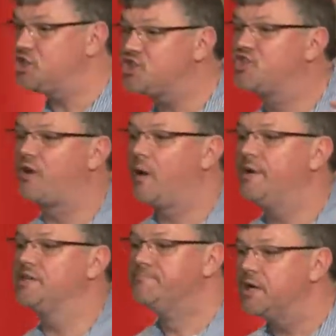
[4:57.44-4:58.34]
just
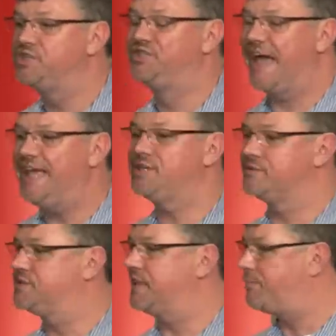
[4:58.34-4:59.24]
throwing as much data
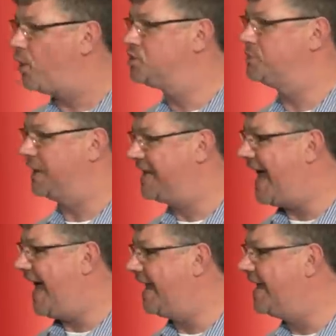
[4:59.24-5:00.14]
as they possibly
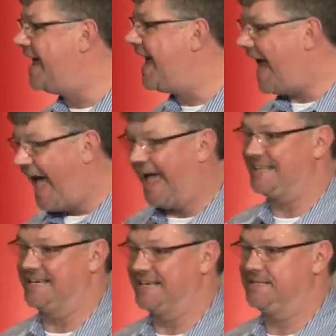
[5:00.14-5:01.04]
can.
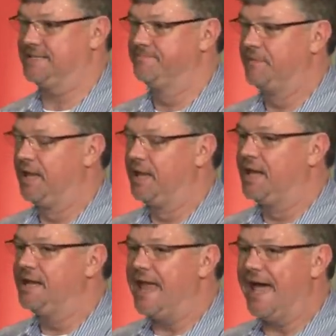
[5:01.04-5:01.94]
at it.
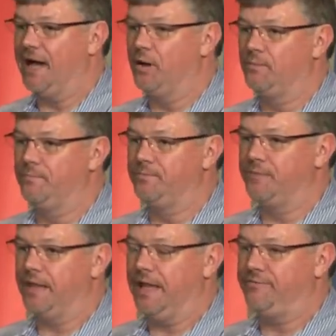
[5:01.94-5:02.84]
Now,
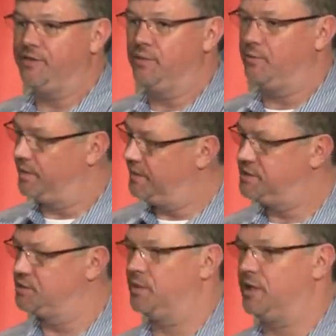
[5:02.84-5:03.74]
if you, and
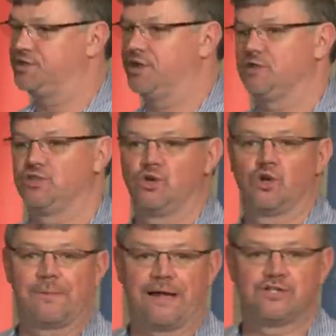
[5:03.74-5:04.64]
this I'll start to
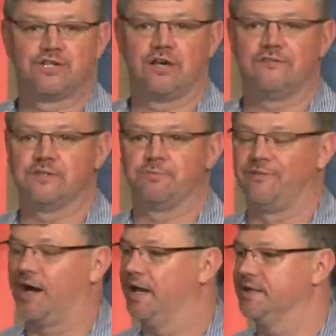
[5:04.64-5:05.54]
talk about service
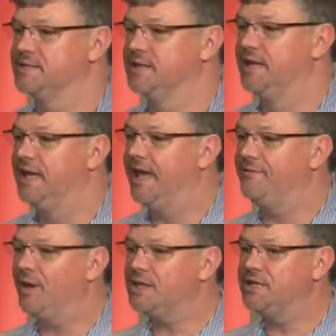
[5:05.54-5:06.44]
providers.
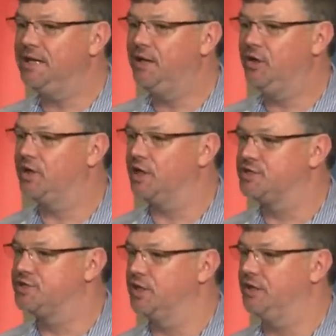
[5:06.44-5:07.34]
If you actually look at a
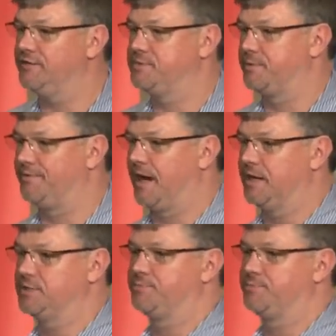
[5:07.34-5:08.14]
service provider's